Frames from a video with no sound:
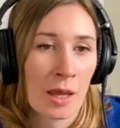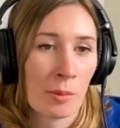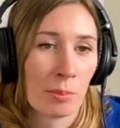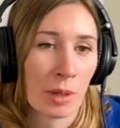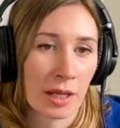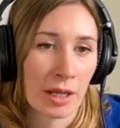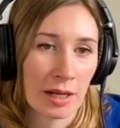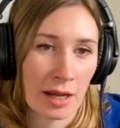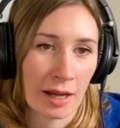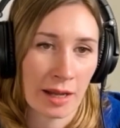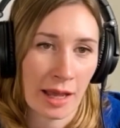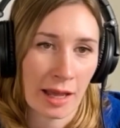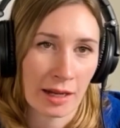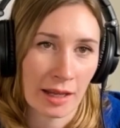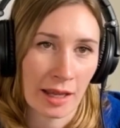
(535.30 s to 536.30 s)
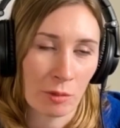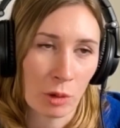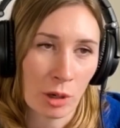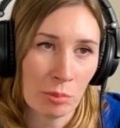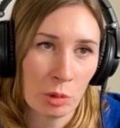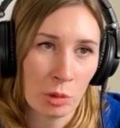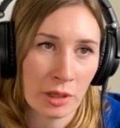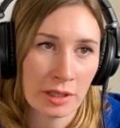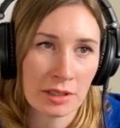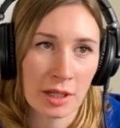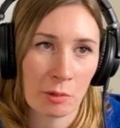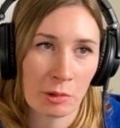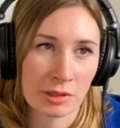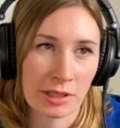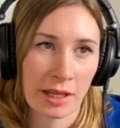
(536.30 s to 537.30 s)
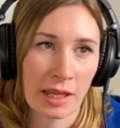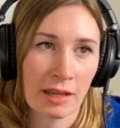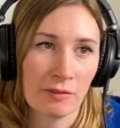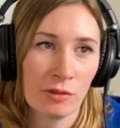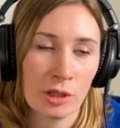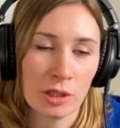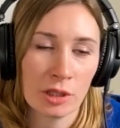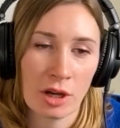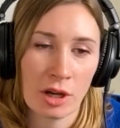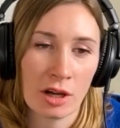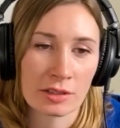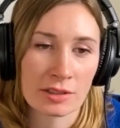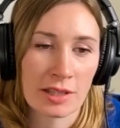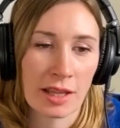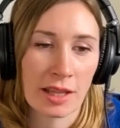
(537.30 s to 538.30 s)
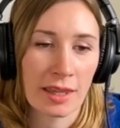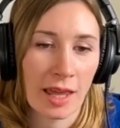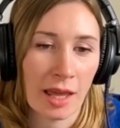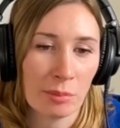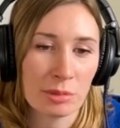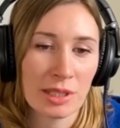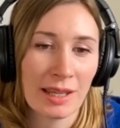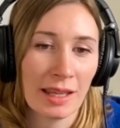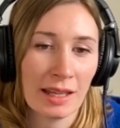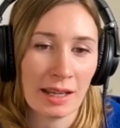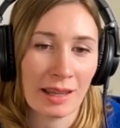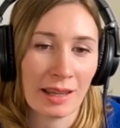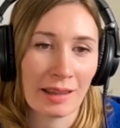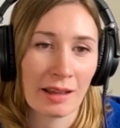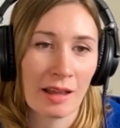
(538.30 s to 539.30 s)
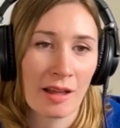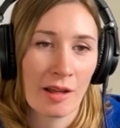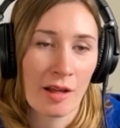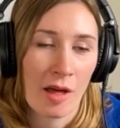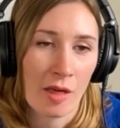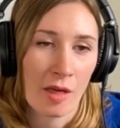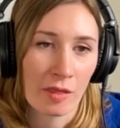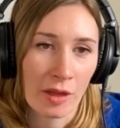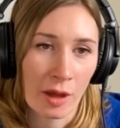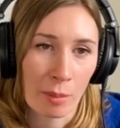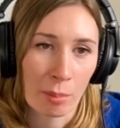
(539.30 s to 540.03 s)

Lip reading: But at one point, there was a handful of dogs that kept hitting the